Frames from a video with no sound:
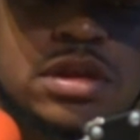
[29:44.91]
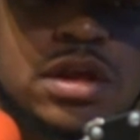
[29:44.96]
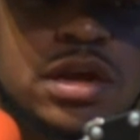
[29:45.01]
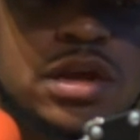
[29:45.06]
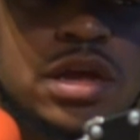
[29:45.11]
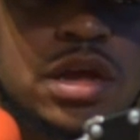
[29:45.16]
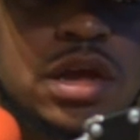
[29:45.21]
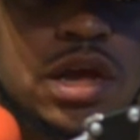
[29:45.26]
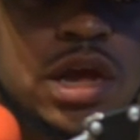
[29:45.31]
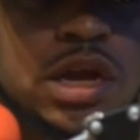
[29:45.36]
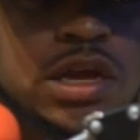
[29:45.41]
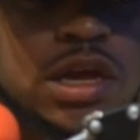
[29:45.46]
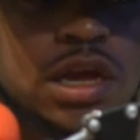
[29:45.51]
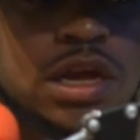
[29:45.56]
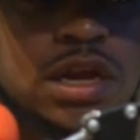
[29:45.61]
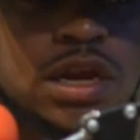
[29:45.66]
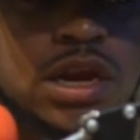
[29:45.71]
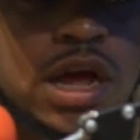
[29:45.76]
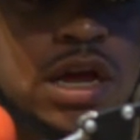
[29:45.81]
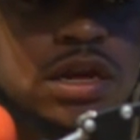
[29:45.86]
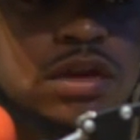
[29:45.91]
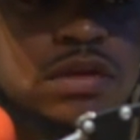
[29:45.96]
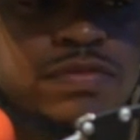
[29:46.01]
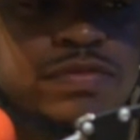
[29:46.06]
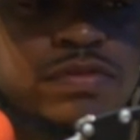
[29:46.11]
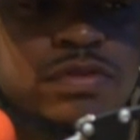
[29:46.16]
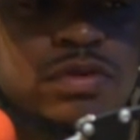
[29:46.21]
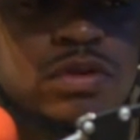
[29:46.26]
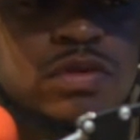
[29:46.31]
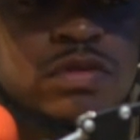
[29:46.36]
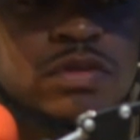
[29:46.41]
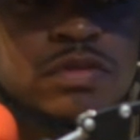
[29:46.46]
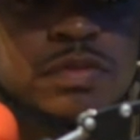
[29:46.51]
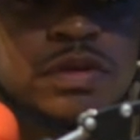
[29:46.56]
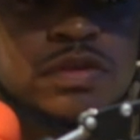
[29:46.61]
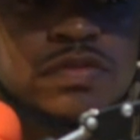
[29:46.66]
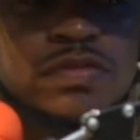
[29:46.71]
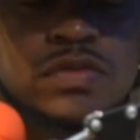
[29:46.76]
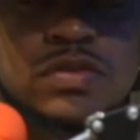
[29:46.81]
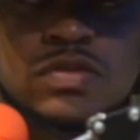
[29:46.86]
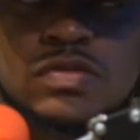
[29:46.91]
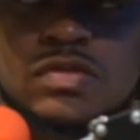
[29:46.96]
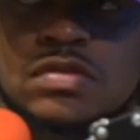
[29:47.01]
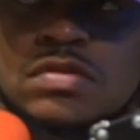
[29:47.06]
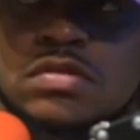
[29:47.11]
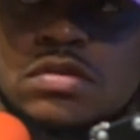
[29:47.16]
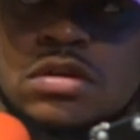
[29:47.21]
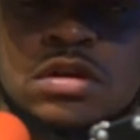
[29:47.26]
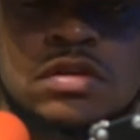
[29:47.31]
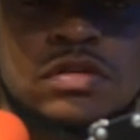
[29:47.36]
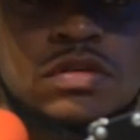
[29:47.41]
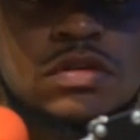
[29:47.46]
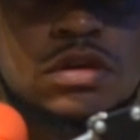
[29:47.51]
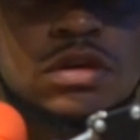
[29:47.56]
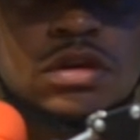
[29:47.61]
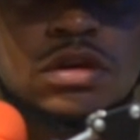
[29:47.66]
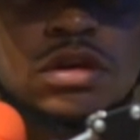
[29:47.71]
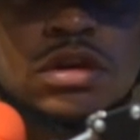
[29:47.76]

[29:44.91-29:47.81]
I can't knock you if you're doing what's best for you sometimes, because